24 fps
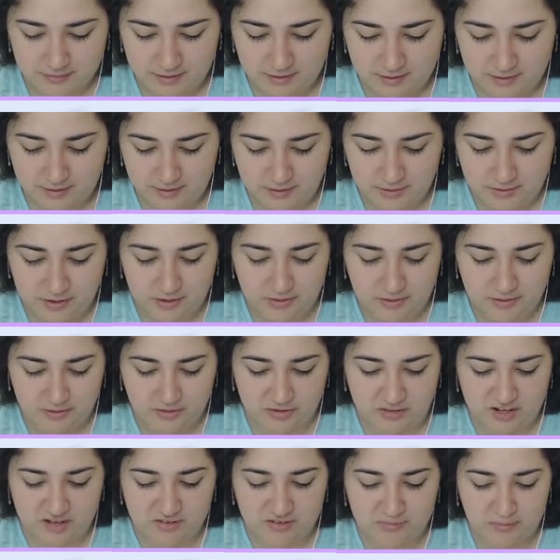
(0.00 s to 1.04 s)
There we go,
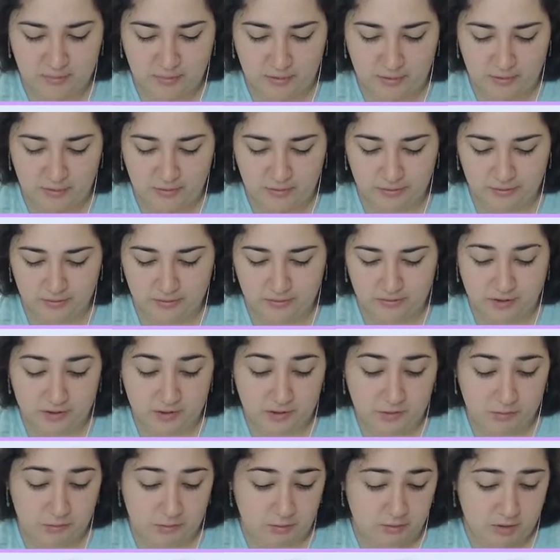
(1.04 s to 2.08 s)
dive balls.
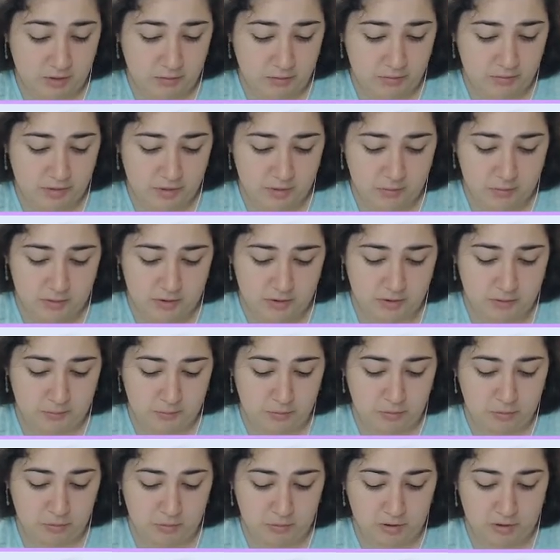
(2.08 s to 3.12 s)
Unless we want to put them in
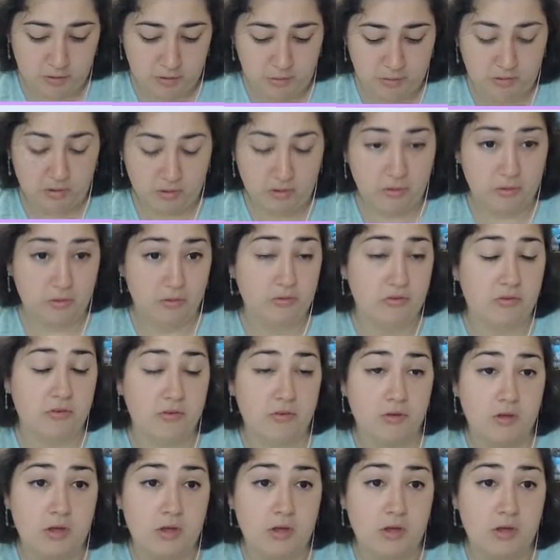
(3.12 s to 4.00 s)
premiere balls.